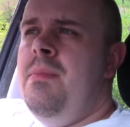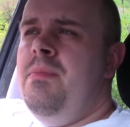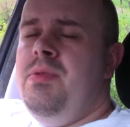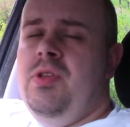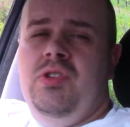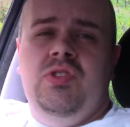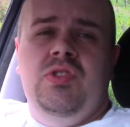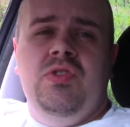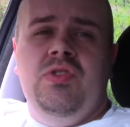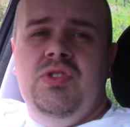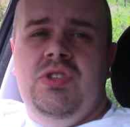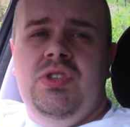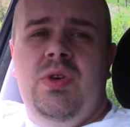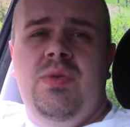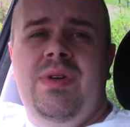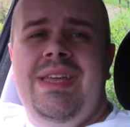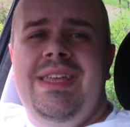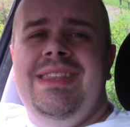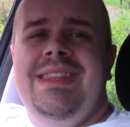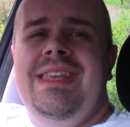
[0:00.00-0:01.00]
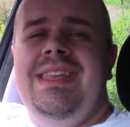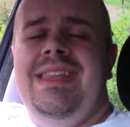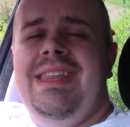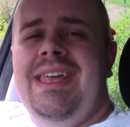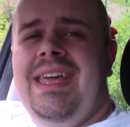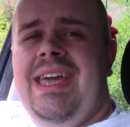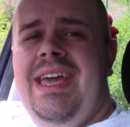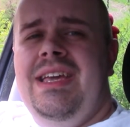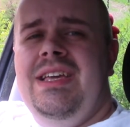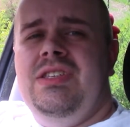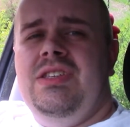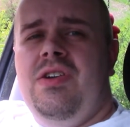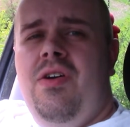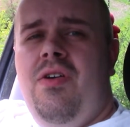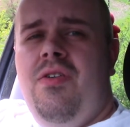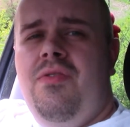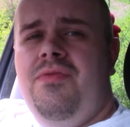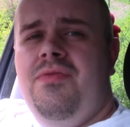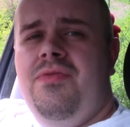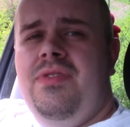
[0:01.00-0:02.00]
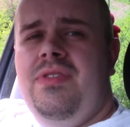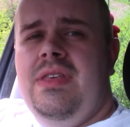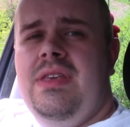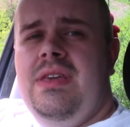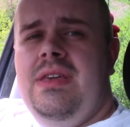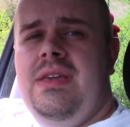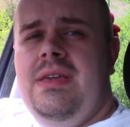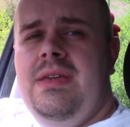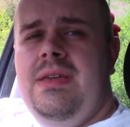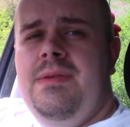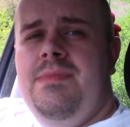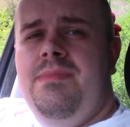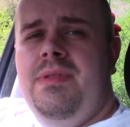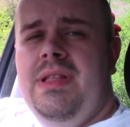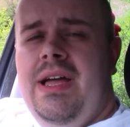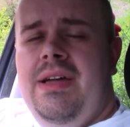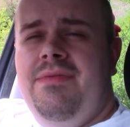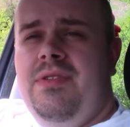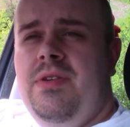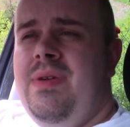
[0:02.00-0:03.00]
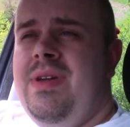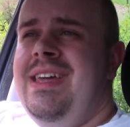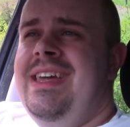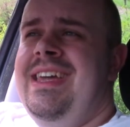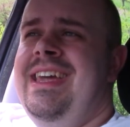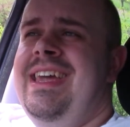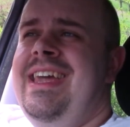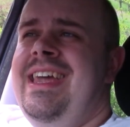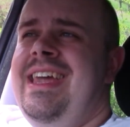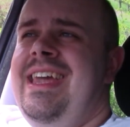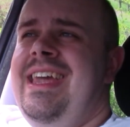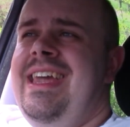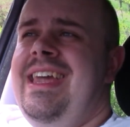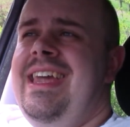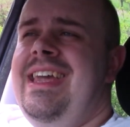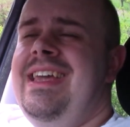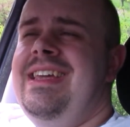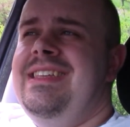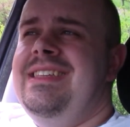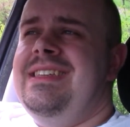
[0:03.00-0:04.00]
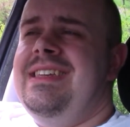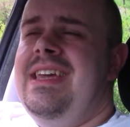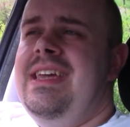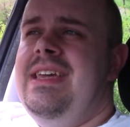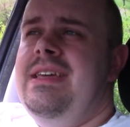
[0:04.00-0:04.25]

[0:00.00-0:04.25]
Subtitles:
Plus, also in the case of the Blackvue, it